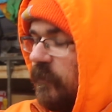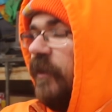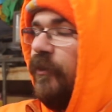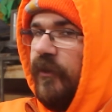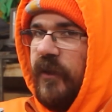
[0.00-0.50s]
to make
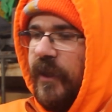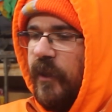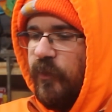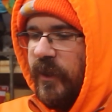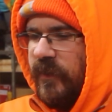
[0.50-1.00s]
sure they're lined
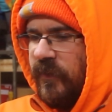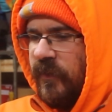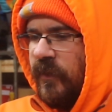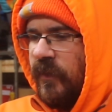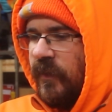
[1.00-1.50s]
up right.
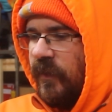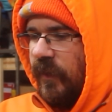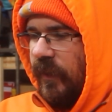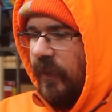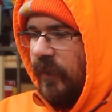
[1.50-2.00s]

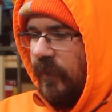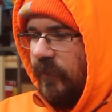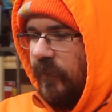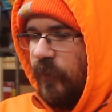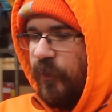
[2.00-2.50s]
And
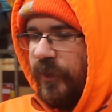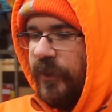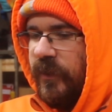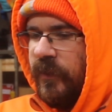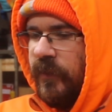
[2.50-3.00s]
they look pretty
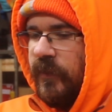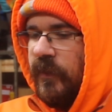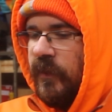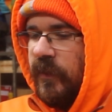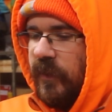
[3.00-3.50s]
good.
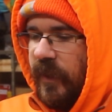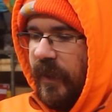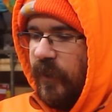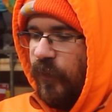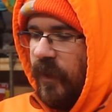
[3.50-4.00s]

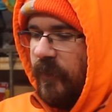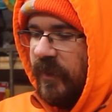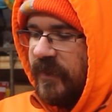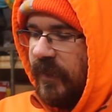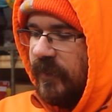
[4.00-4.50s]
Now I'm going
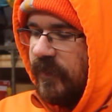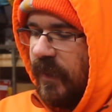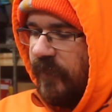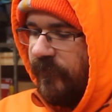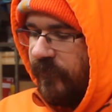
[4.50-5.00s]
to take this
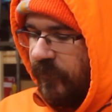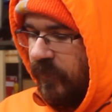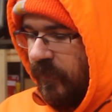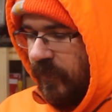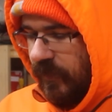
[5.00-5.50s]
off
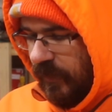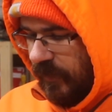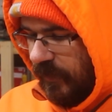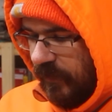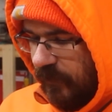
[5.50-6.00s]

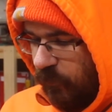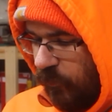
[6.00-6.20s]
and I'm